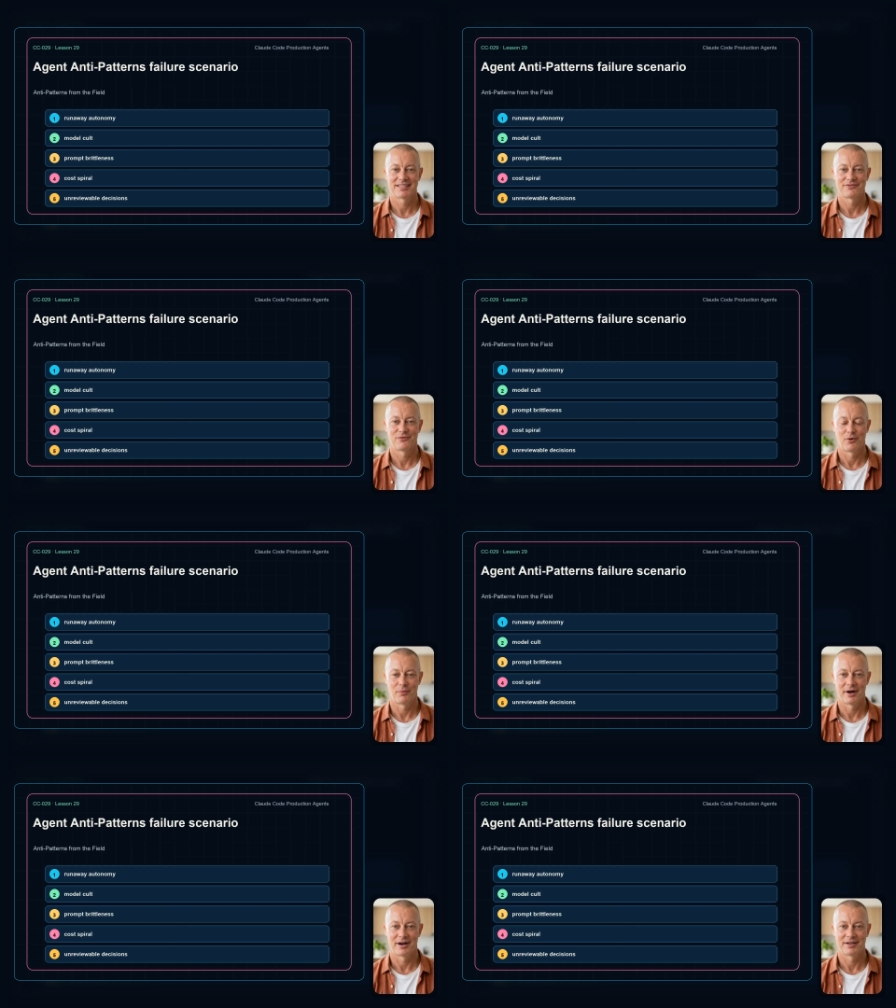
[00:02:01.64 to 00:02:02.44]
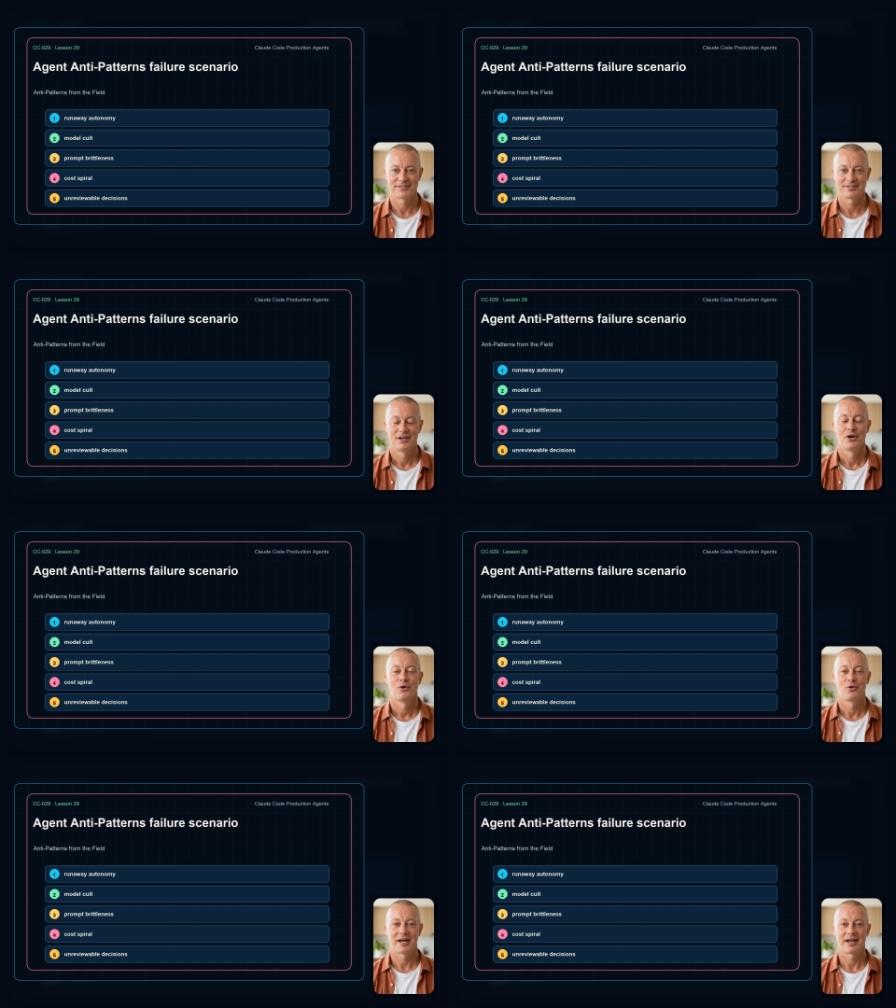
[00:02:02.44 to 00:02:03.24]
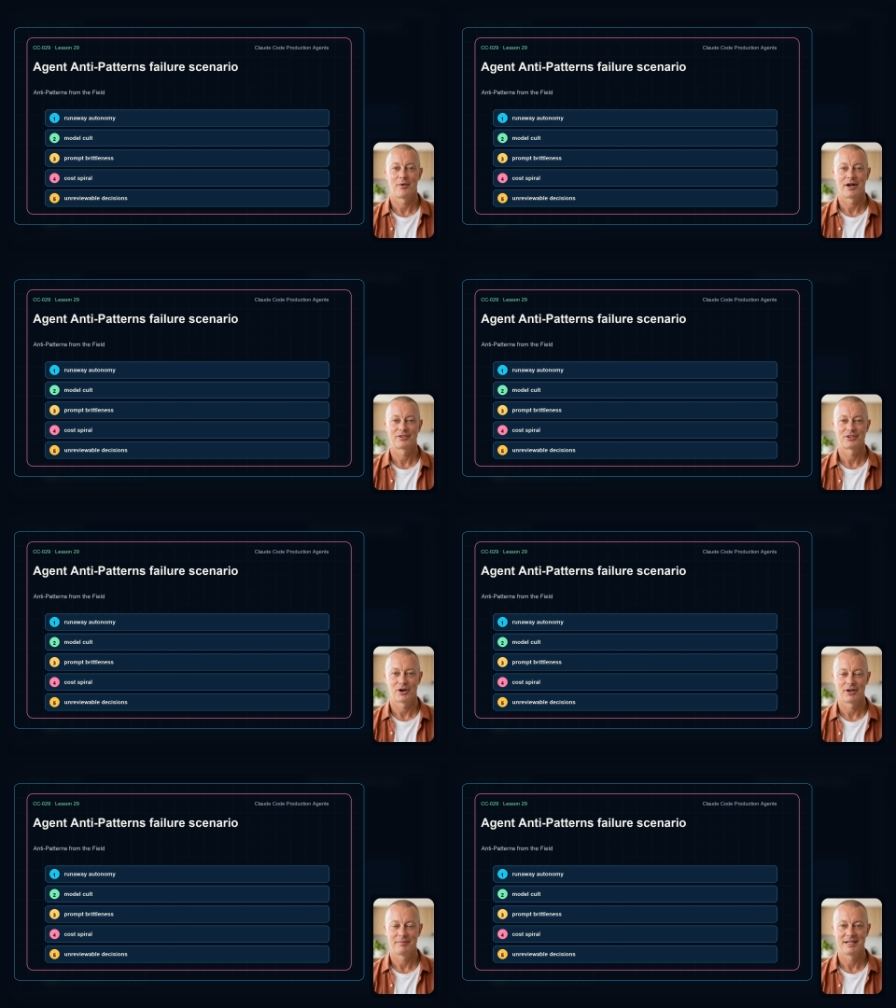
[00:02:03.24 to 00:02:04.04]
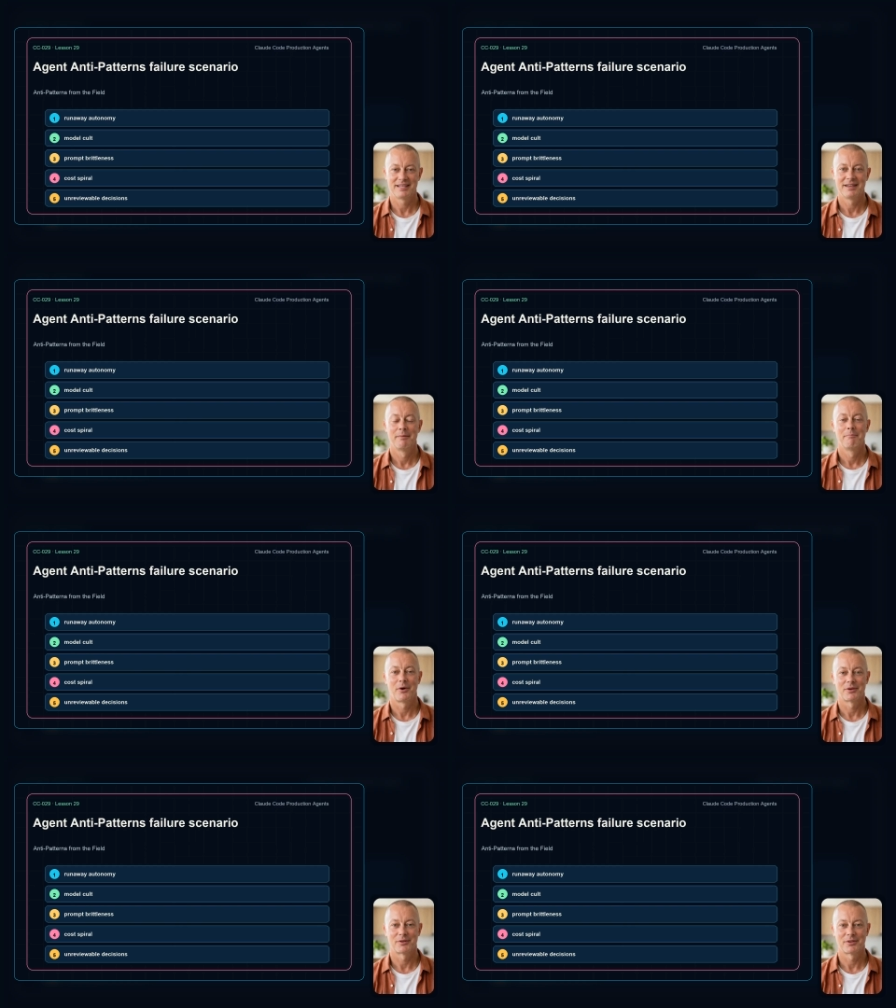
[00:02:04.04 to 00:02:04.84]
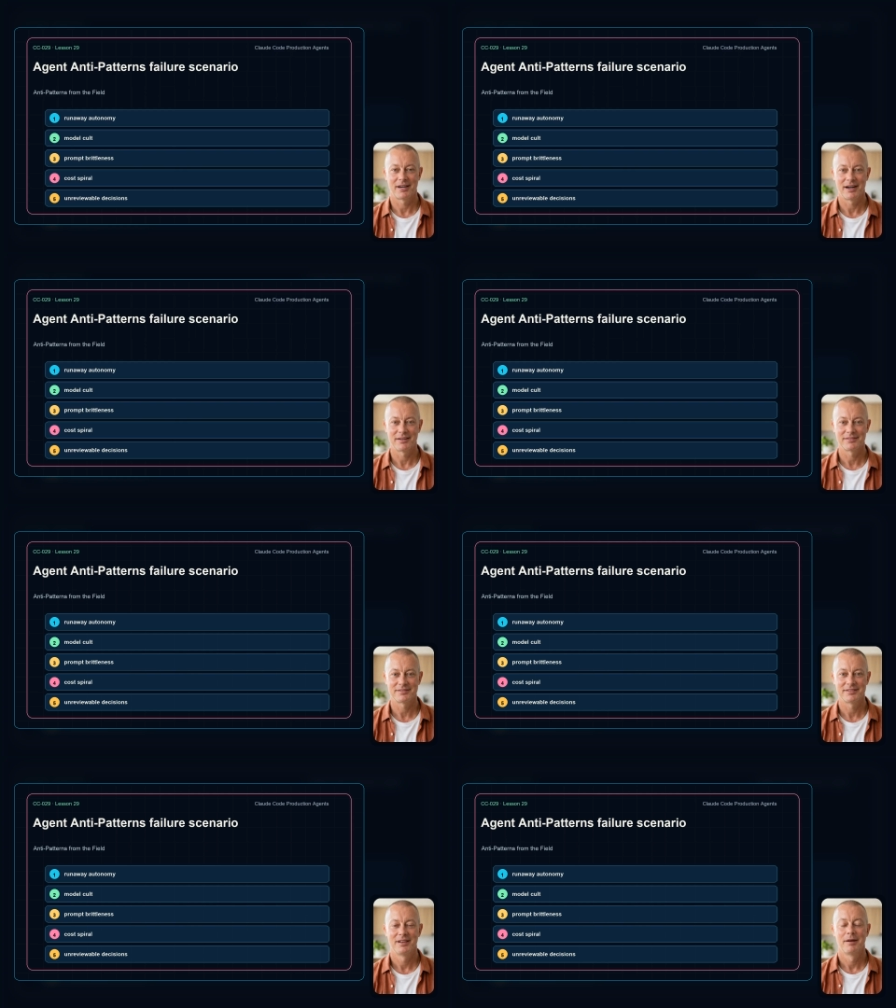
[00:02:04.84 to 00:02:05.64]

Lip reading: has 4 parts: runaway autonomy, model cult,